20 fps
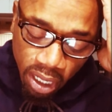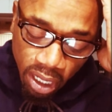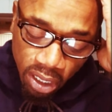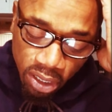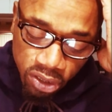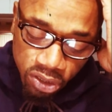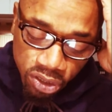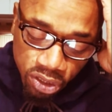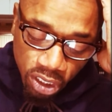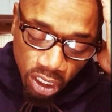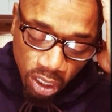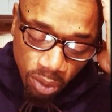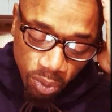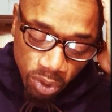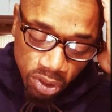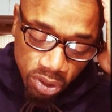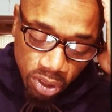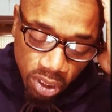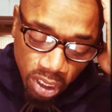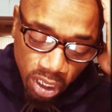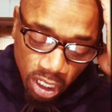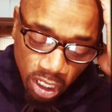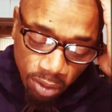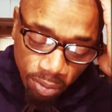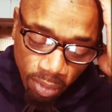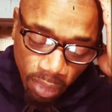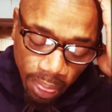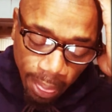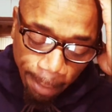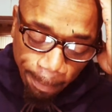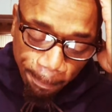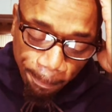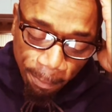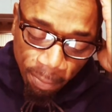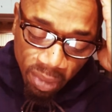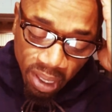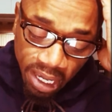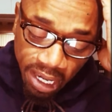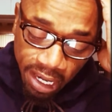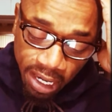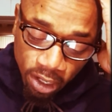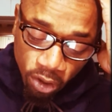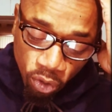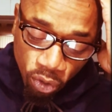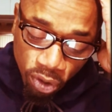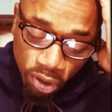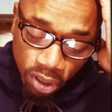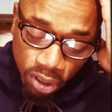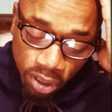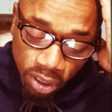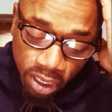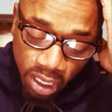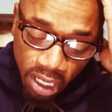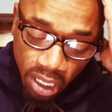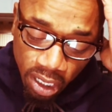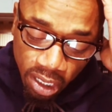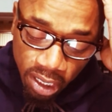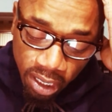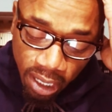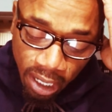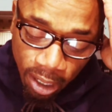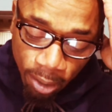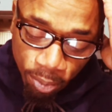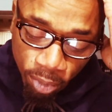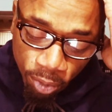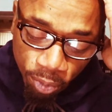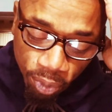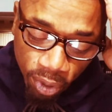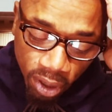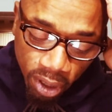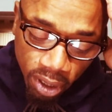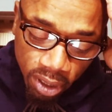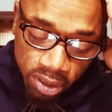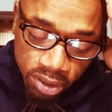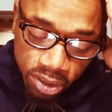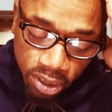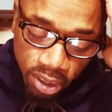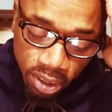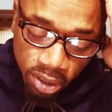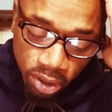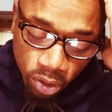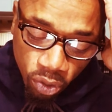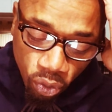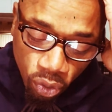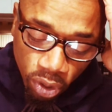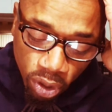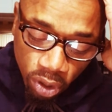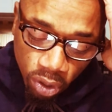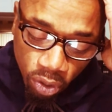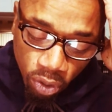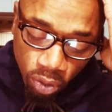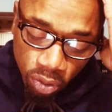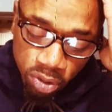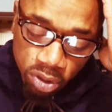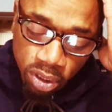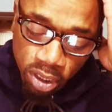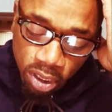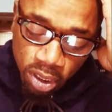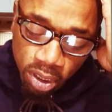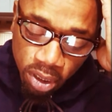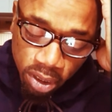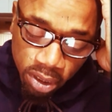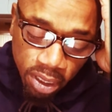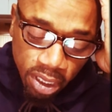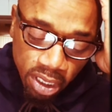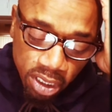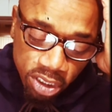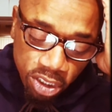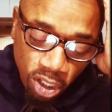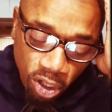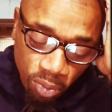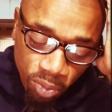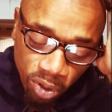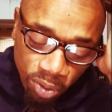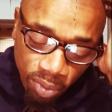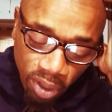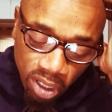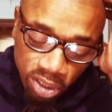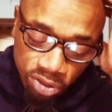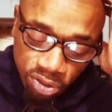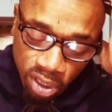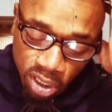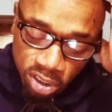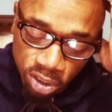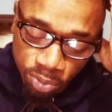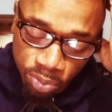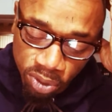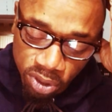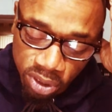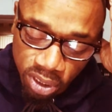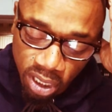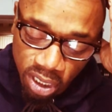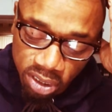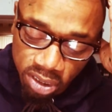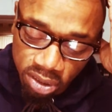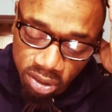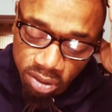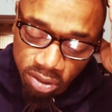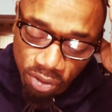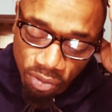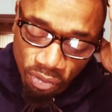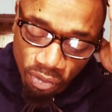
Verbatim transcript: and esteem his name. And on the day that I am preparing, said the Lord of hosts, they shall be my treasure possession.